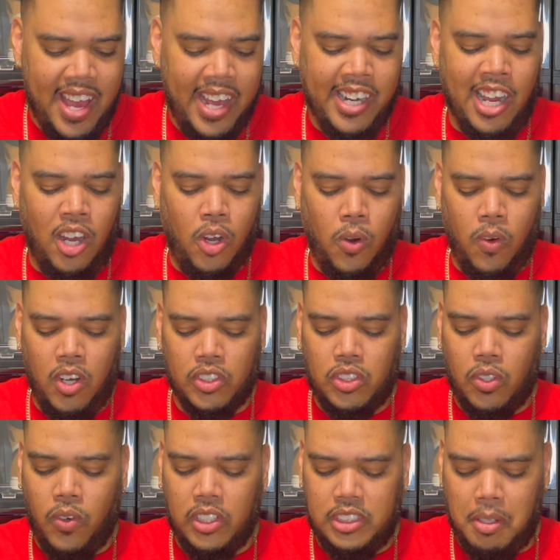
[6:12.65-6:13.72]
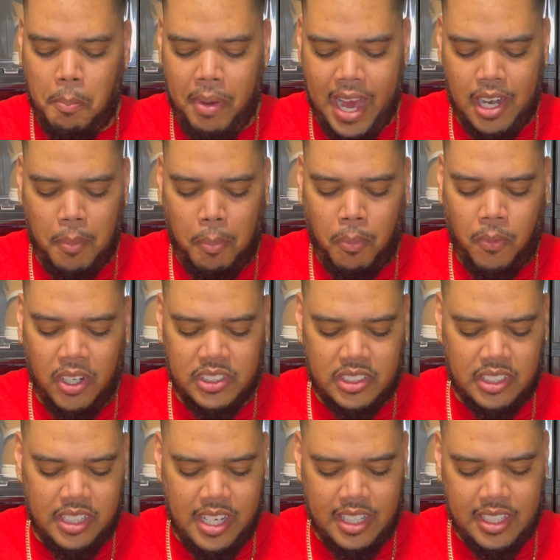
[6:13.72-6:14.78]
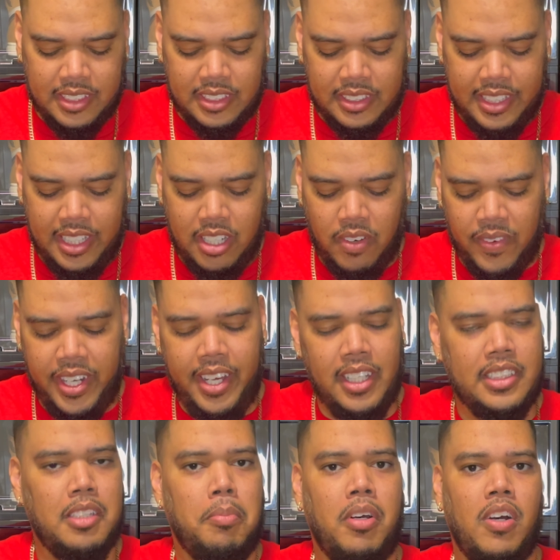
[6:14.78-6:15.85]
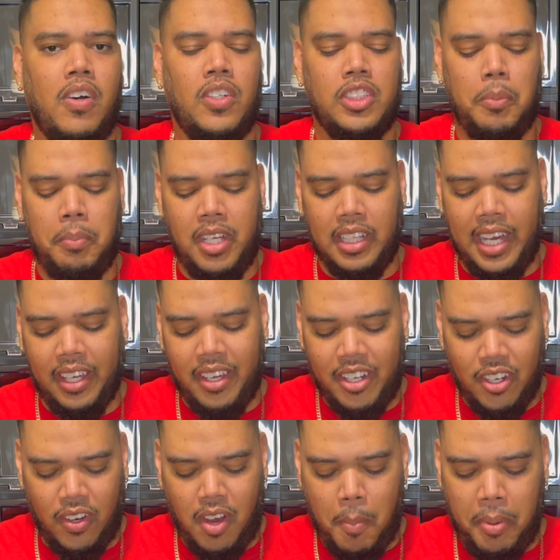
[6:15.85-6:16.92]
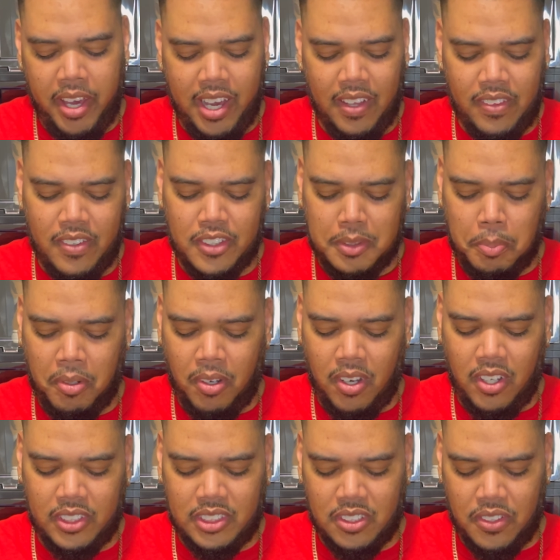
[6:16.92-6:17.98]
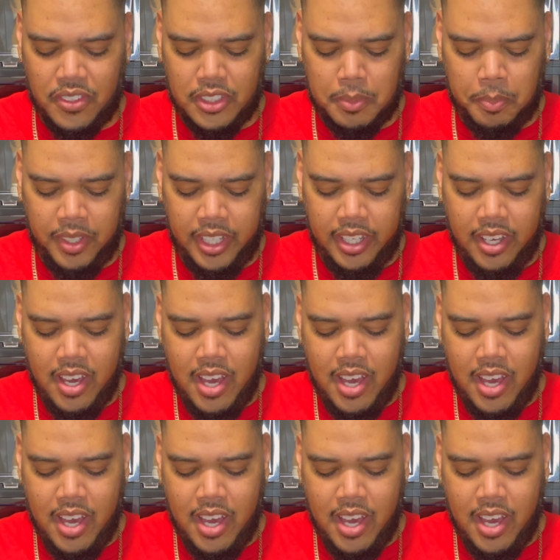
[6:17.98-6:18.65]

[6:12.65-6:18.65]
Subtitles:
Now going towards the bottom portion of the sneaker, it is supposed to be like a panther's paw, so to speak,